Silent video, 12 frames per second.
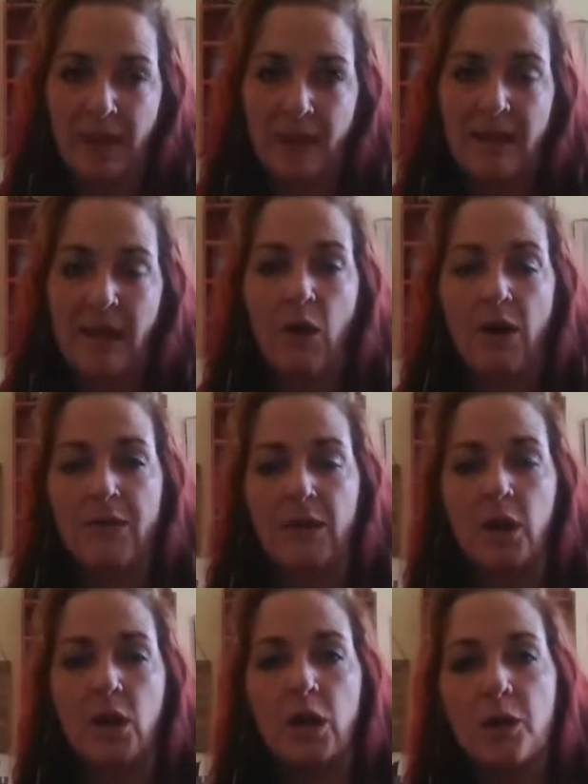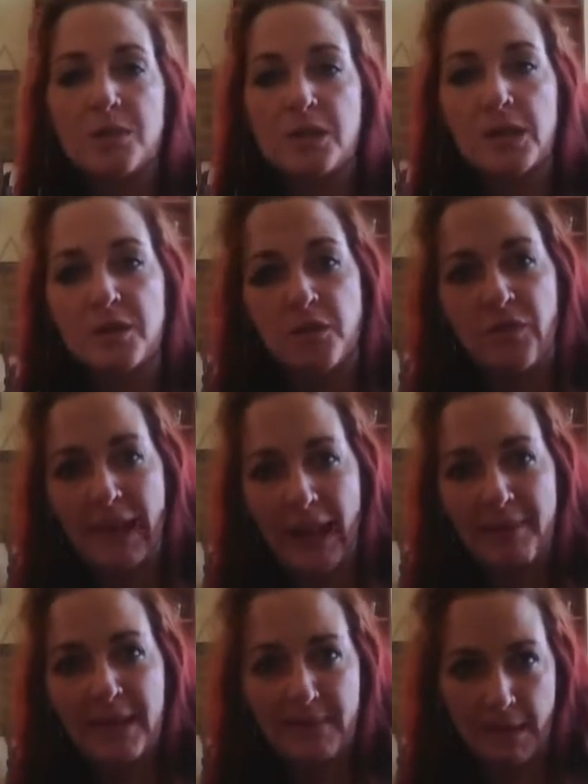Now, if a close
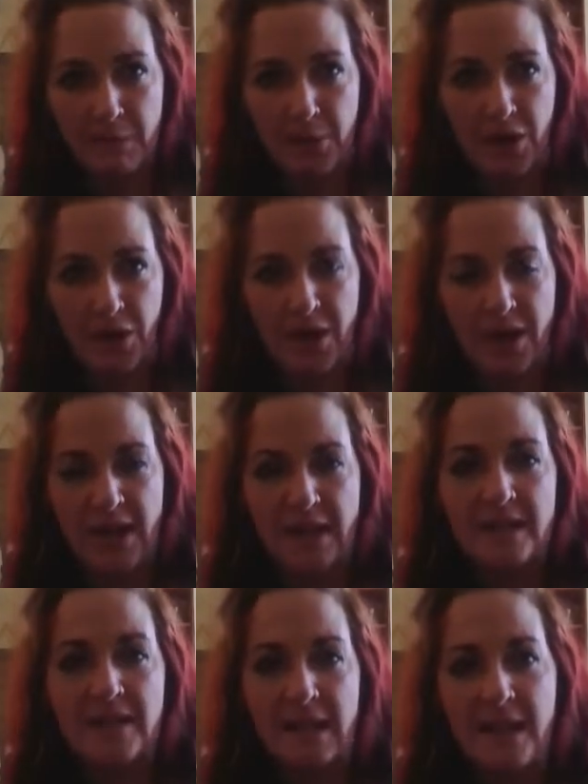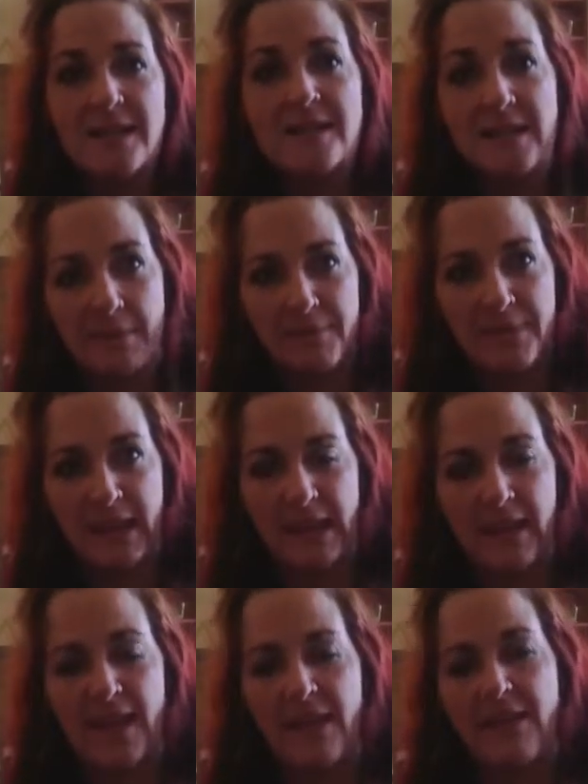family member does something
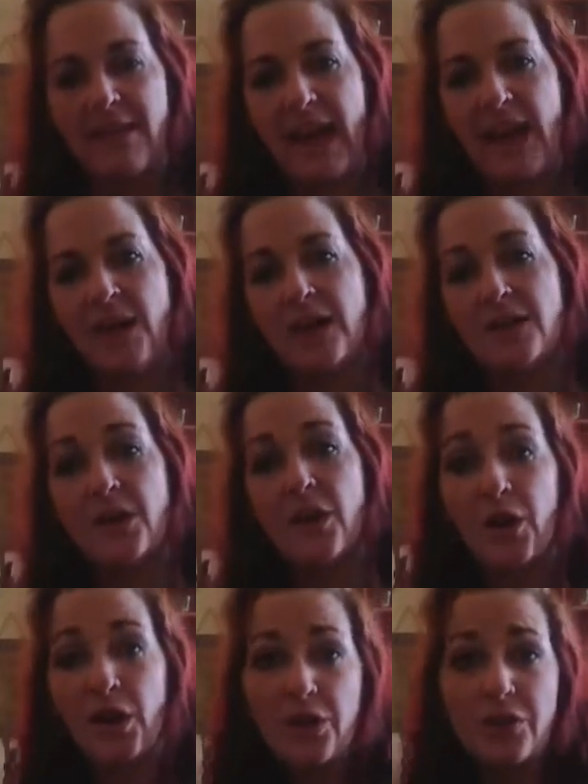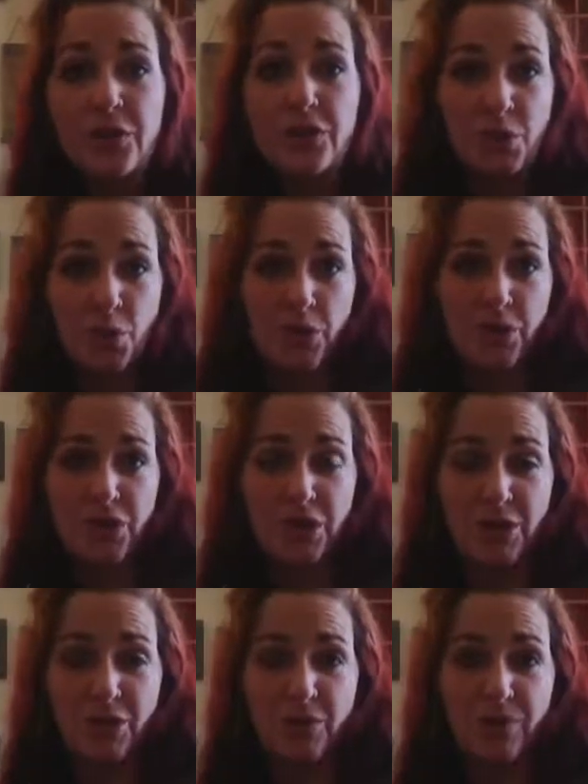that is hurtful towards
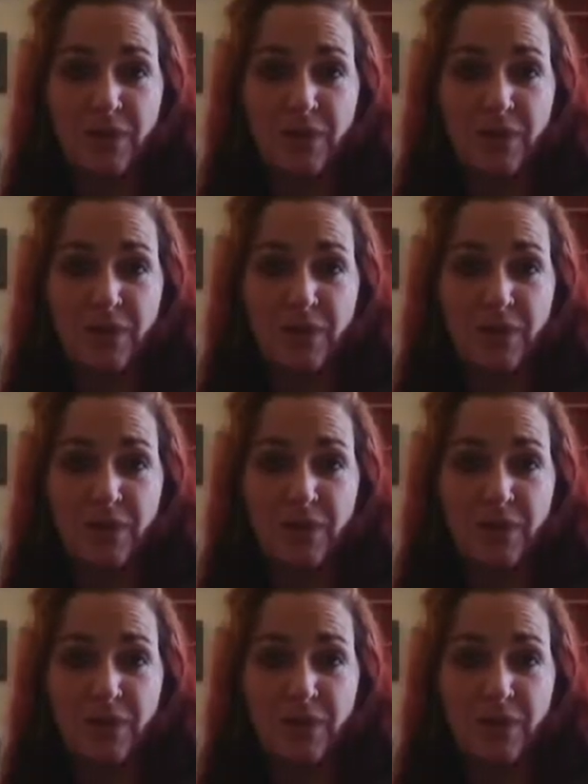you,